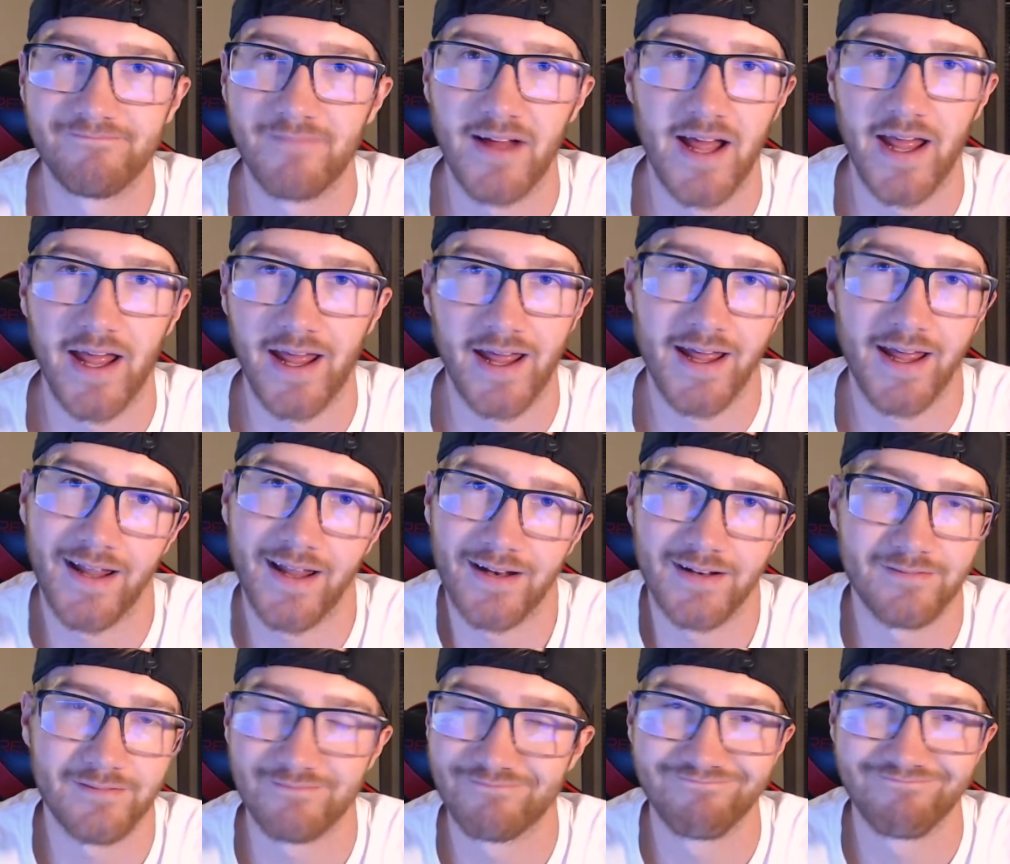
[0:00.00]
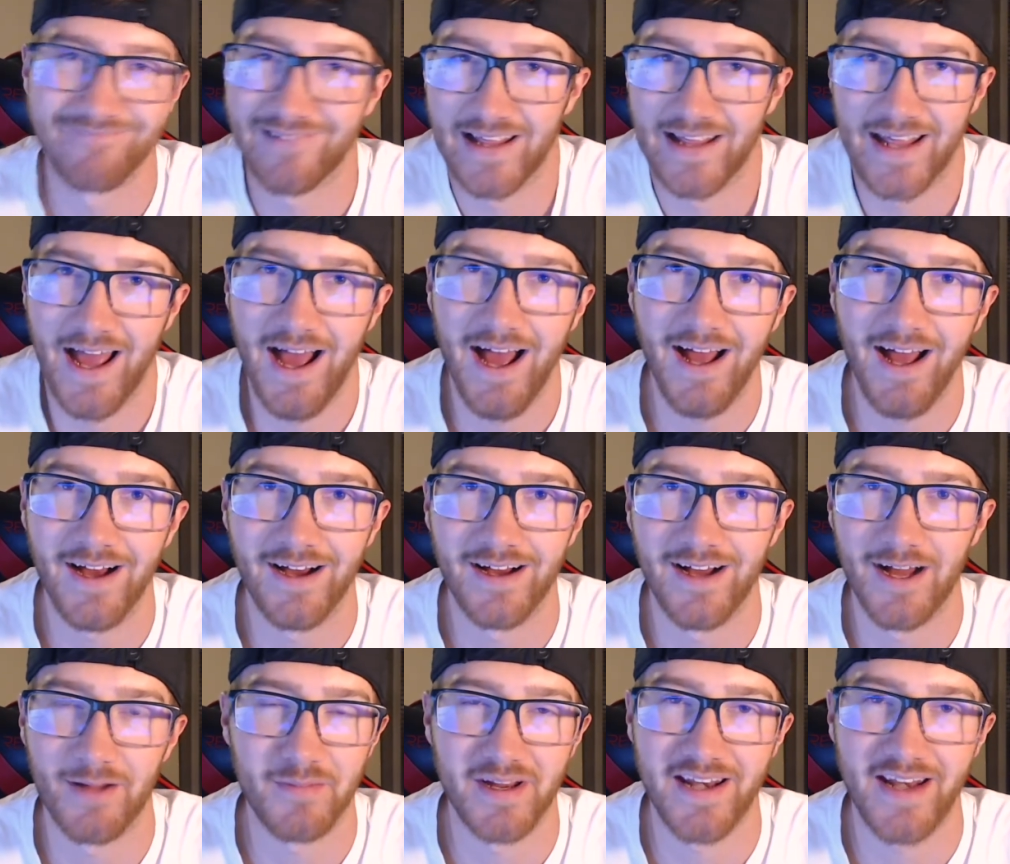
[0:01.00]
And yeah, I
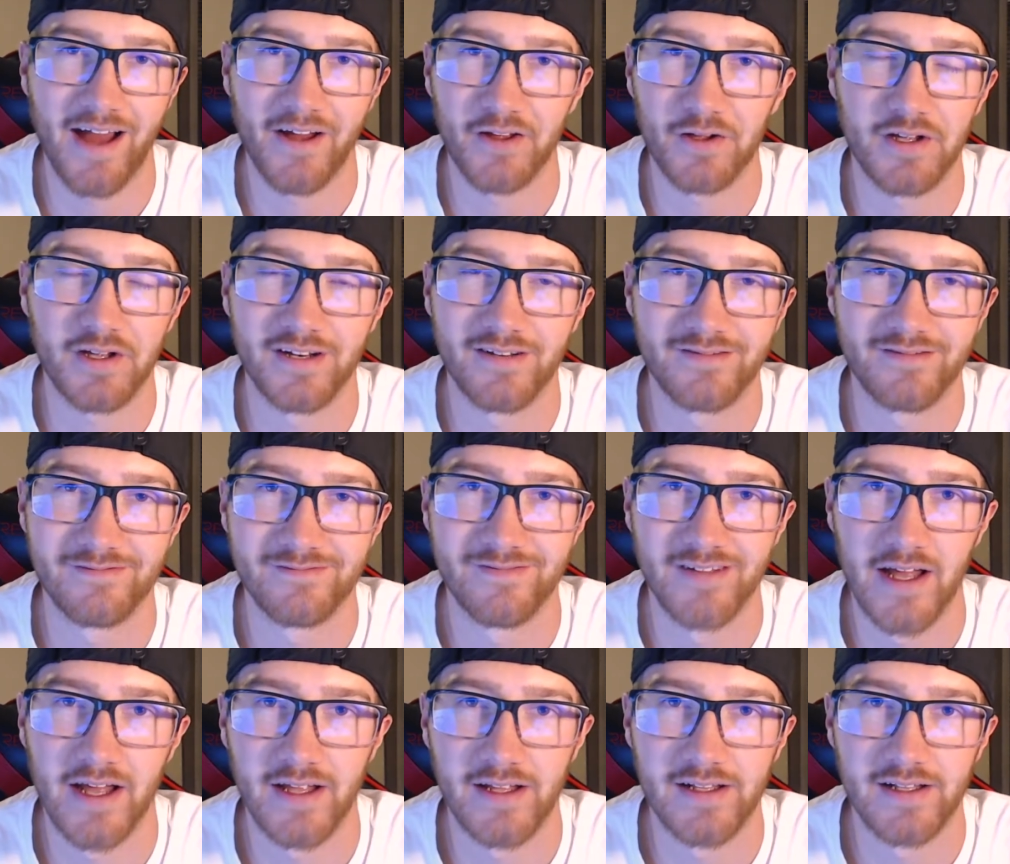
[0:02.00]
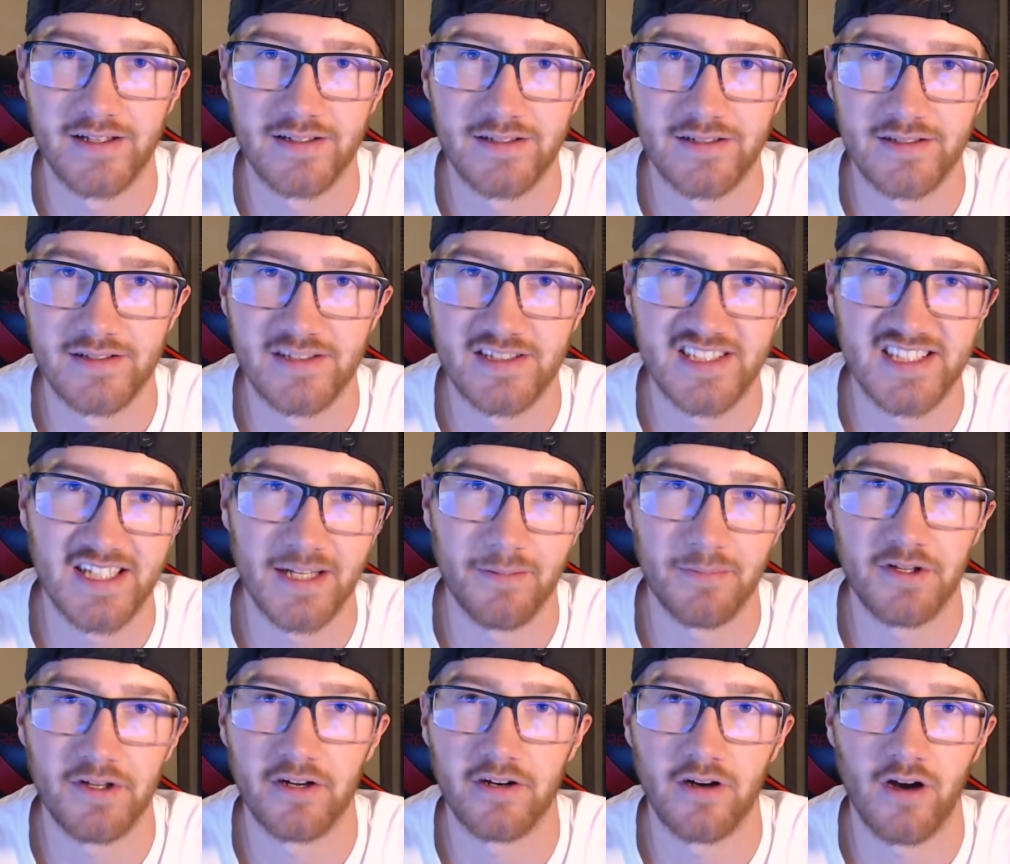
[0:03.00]
mean, now you can simp
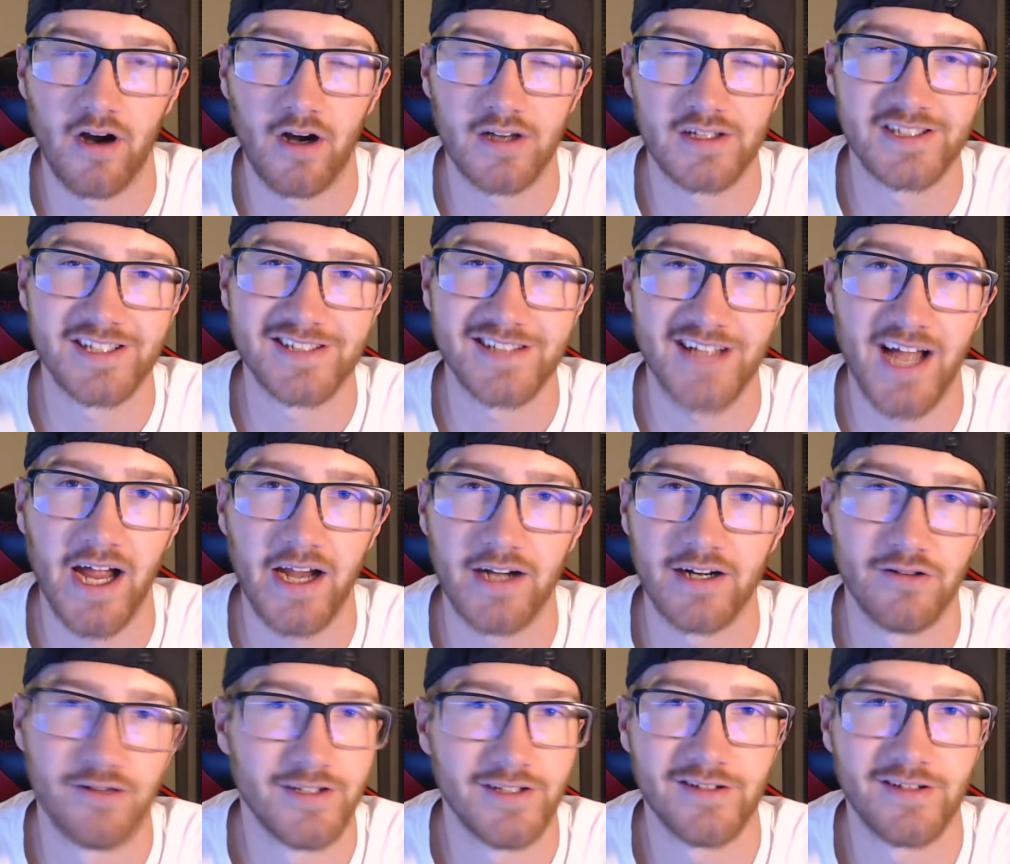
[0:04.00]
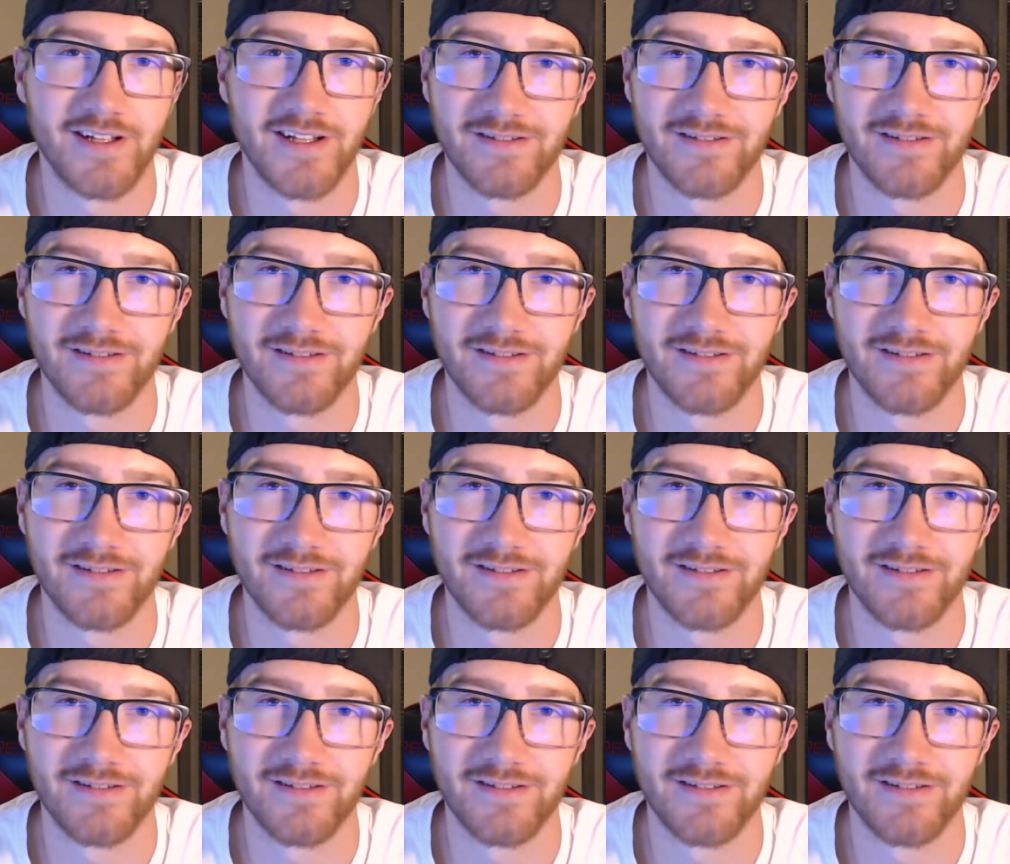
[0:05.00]
to your heart's desire, really.